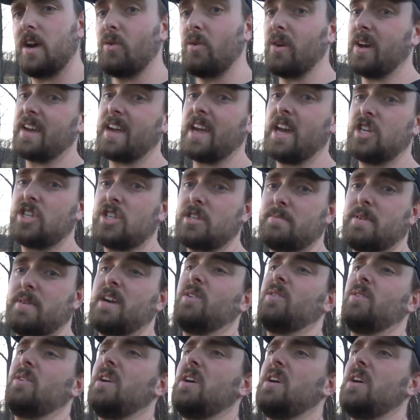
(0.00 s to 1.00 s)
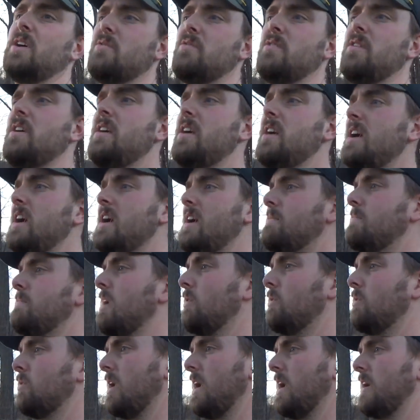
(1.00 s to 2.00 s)
When I catch them, I don't know, but
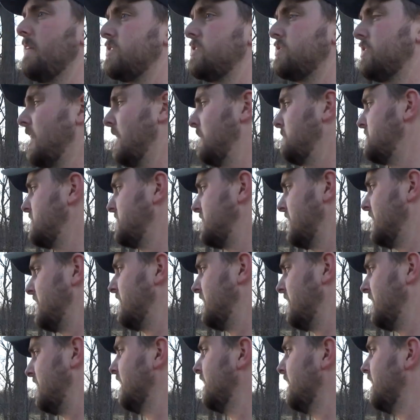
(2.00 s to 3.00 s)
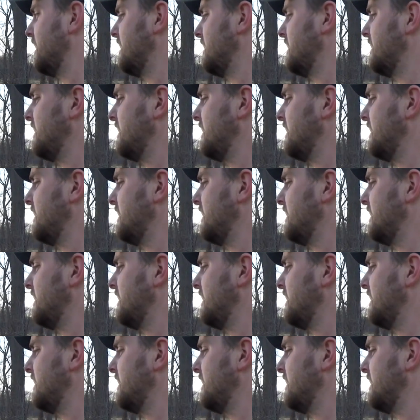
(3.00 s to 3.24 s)
we'll have traps set here.